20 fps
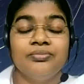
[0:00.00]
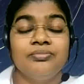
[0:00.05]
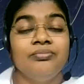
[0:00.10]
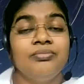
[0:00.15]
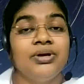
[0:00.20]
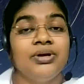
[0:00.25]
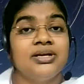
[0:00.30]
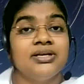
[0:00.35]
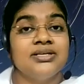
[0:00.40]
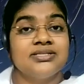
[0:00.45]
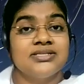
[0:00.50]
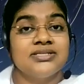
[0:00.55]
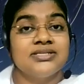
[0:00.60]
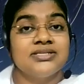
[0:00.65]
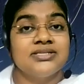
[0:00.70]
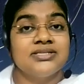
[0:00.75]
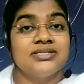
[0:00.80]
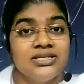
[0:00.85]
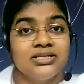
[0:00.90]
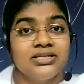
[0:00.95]
Because
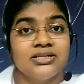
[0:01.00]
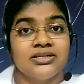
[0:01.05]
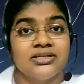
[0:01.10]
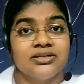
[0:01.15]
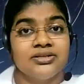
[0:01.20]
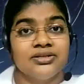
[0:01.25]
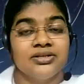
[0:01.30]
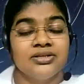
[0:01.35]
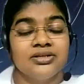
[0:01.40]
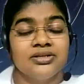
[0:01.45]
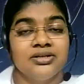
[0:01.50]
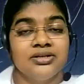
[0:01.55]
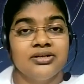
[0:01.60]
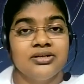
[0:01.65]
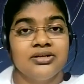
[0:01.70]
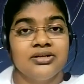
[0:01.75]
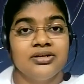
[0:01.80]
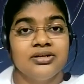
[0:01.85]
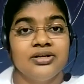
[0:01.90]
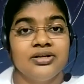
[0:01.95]
later,
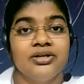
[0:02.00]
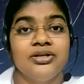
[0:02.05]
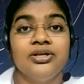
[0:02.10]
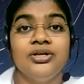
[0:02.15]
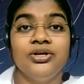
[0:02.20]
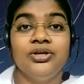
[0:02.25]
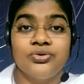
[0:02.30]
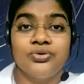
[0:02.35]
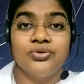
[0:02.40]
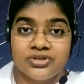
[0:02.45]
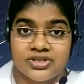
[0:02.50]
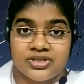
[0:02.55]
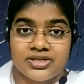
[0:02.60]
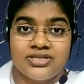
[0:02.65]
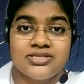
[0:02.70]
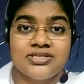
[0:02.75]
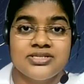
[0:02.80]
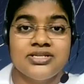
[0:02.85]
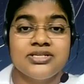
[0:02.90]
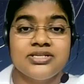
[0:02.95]
your
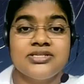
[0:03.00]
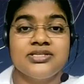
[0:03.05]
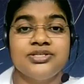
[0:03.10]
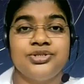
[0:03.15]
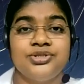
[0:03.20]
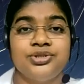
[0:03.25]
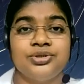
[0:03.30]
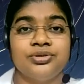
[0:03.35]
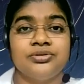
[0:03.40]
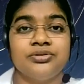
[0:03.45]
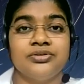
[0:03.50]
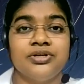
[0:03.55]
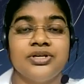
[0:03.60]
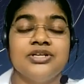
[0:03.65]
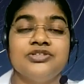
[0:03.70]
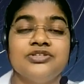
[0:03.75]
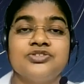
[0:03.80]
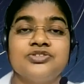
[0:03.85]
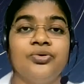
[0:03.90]
this decision is